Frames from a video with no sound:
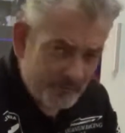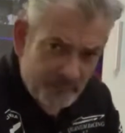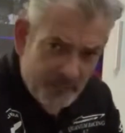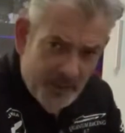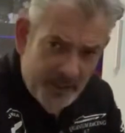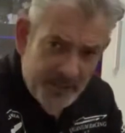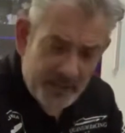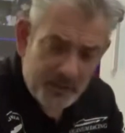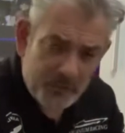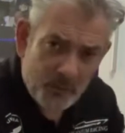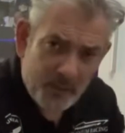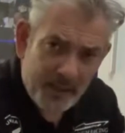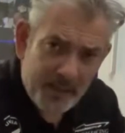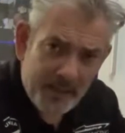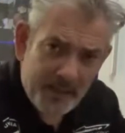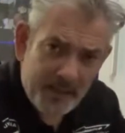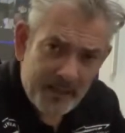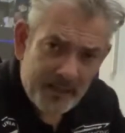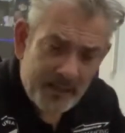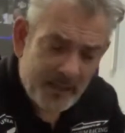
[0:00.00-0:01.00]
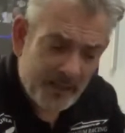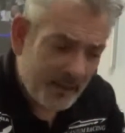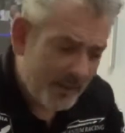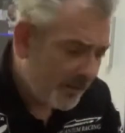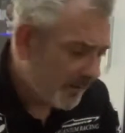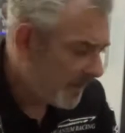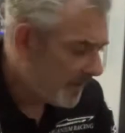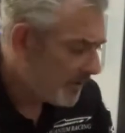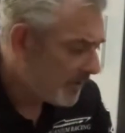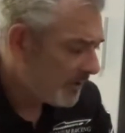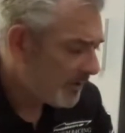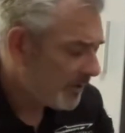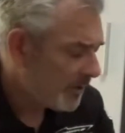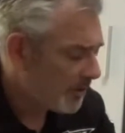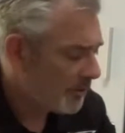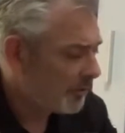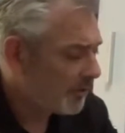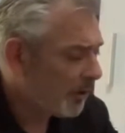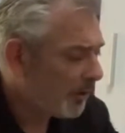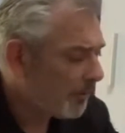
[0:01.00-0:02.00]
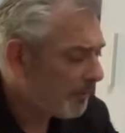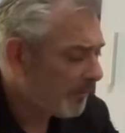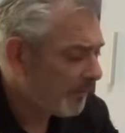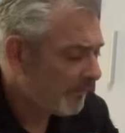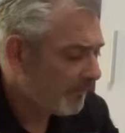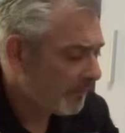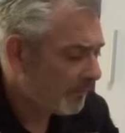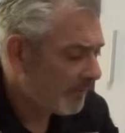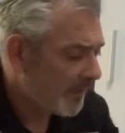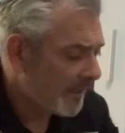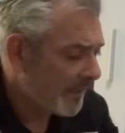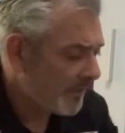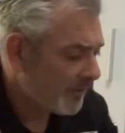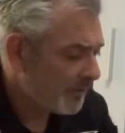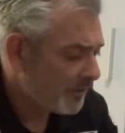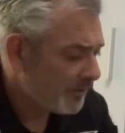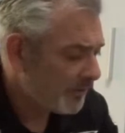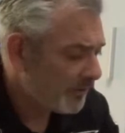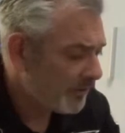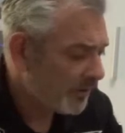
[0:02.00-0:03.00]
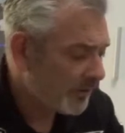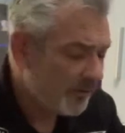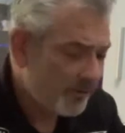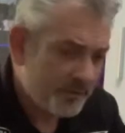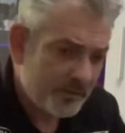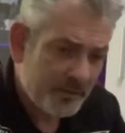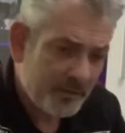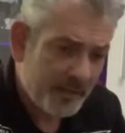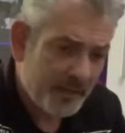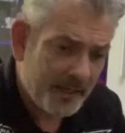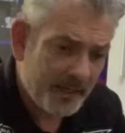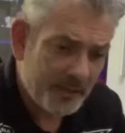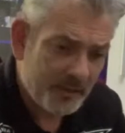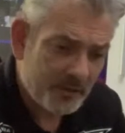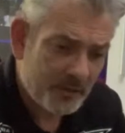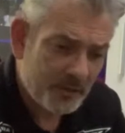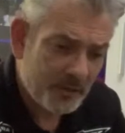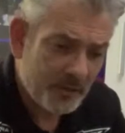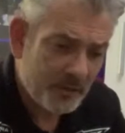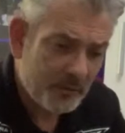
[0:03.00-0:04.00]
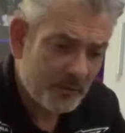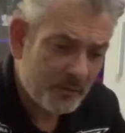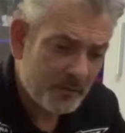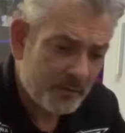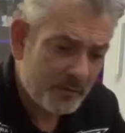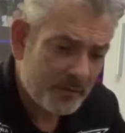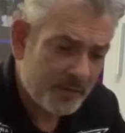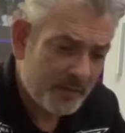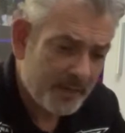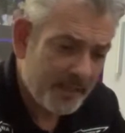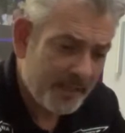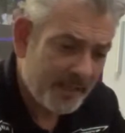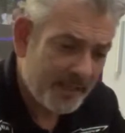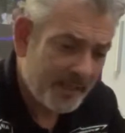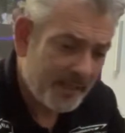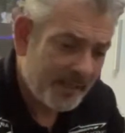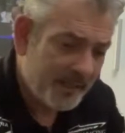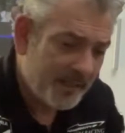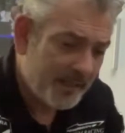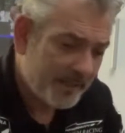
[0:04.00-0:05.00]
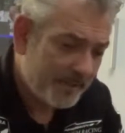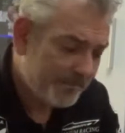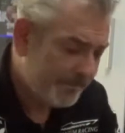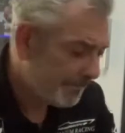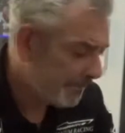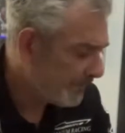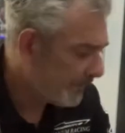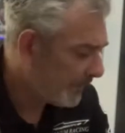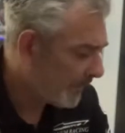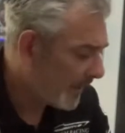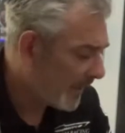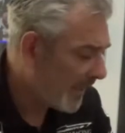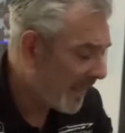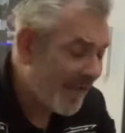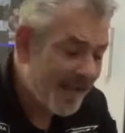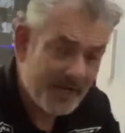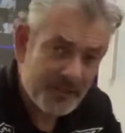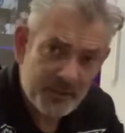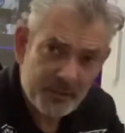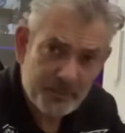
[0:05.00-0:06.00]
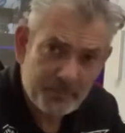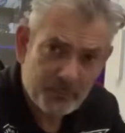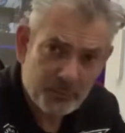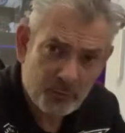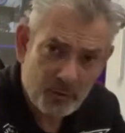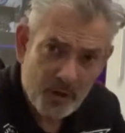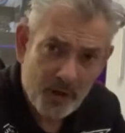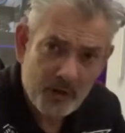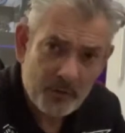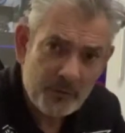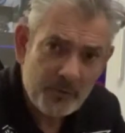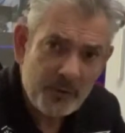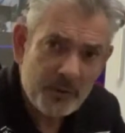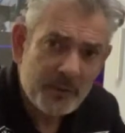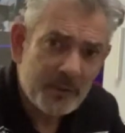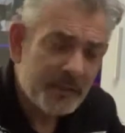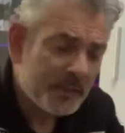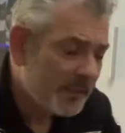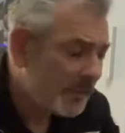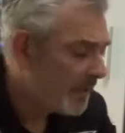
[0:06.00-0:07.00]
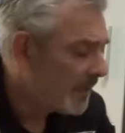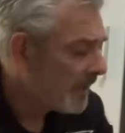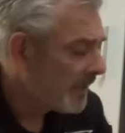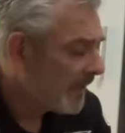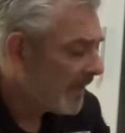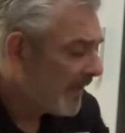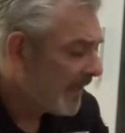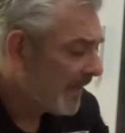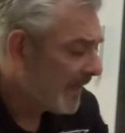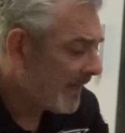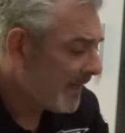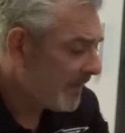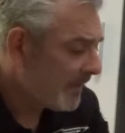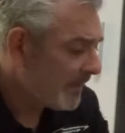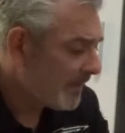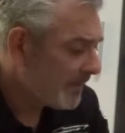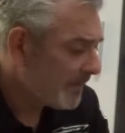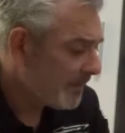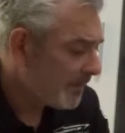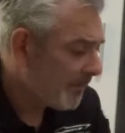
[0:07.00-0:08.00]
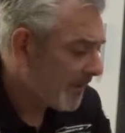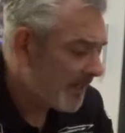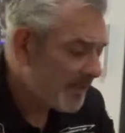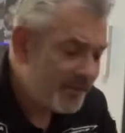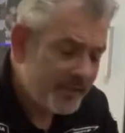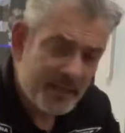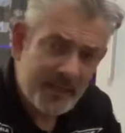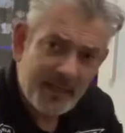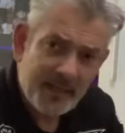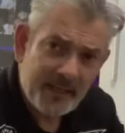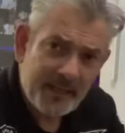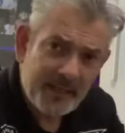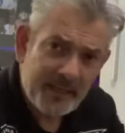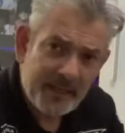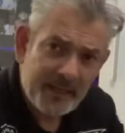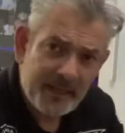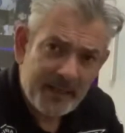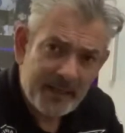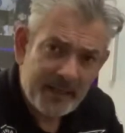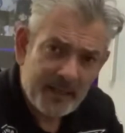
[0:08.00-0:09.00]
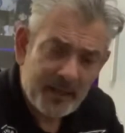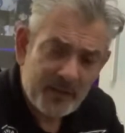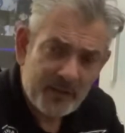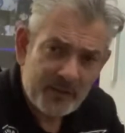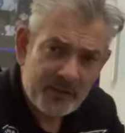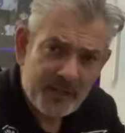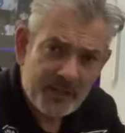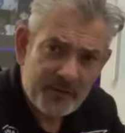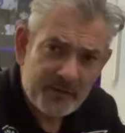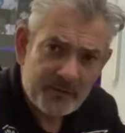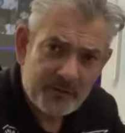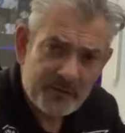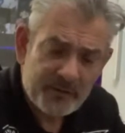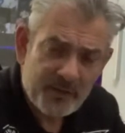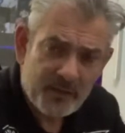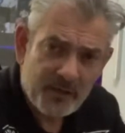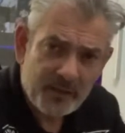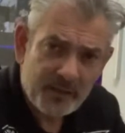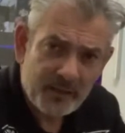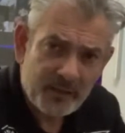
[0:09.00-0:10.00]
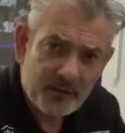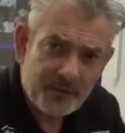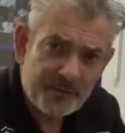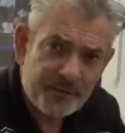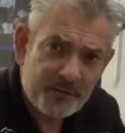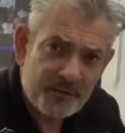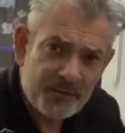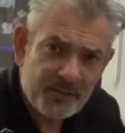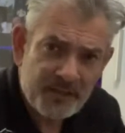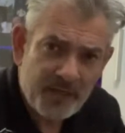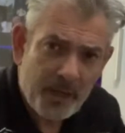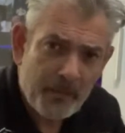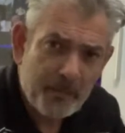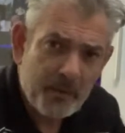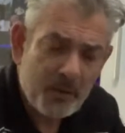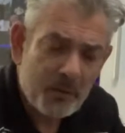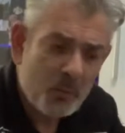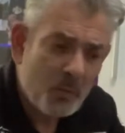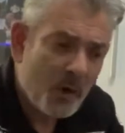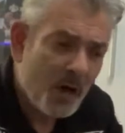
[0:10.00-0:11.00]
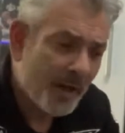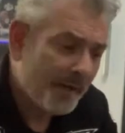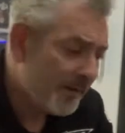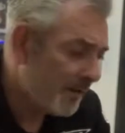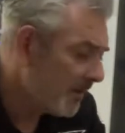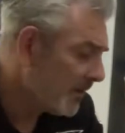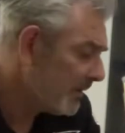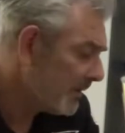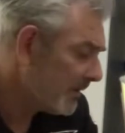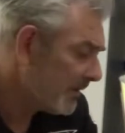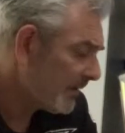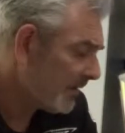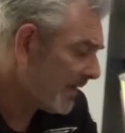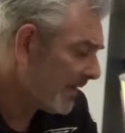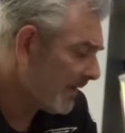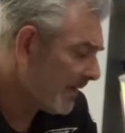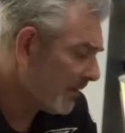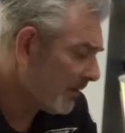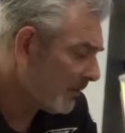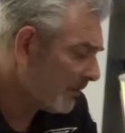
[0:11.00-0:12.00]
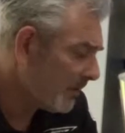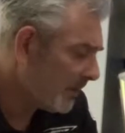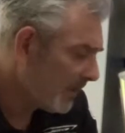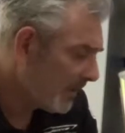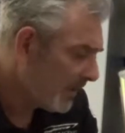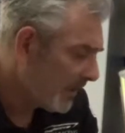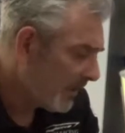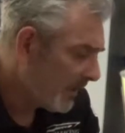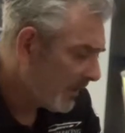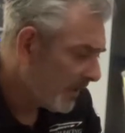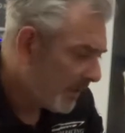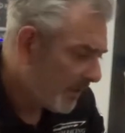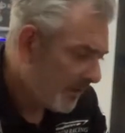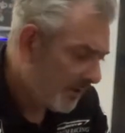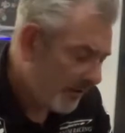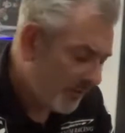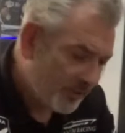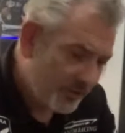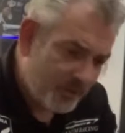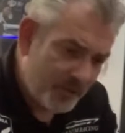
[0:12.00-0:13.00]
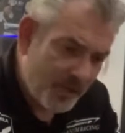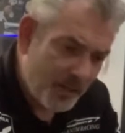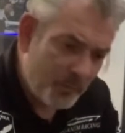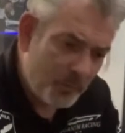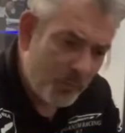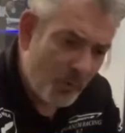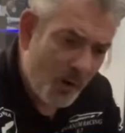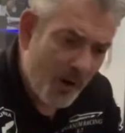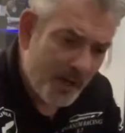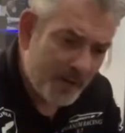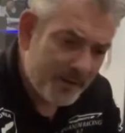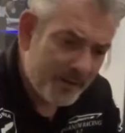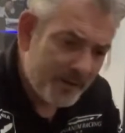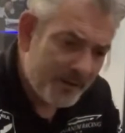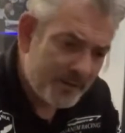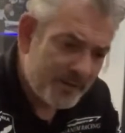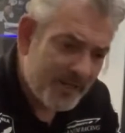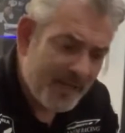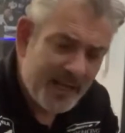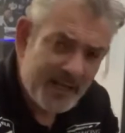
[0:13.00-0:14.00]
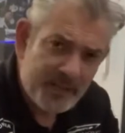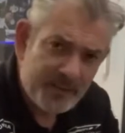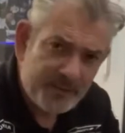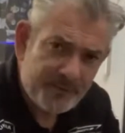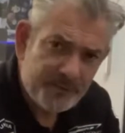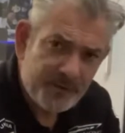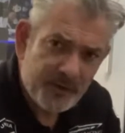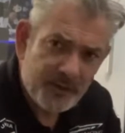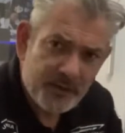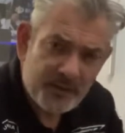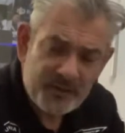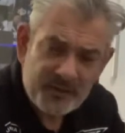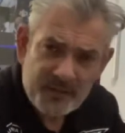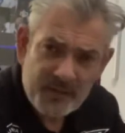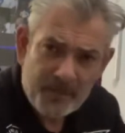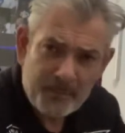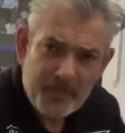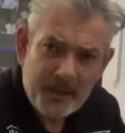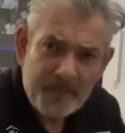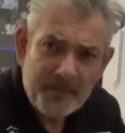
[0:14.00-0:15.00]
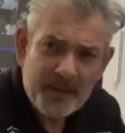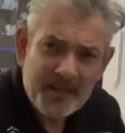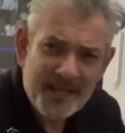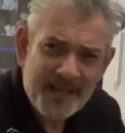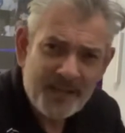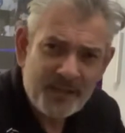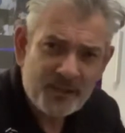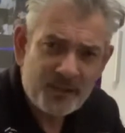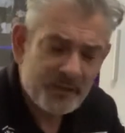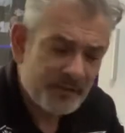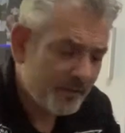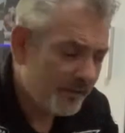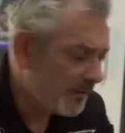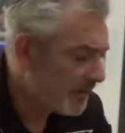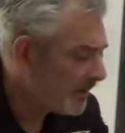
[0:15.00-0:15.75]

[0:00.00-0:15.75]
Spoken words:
Racewear, this is the top of the range suit. It's called the X Pro, and basically it goes under a title of Sub-1. Now, the Sub-1 stands for sublimation.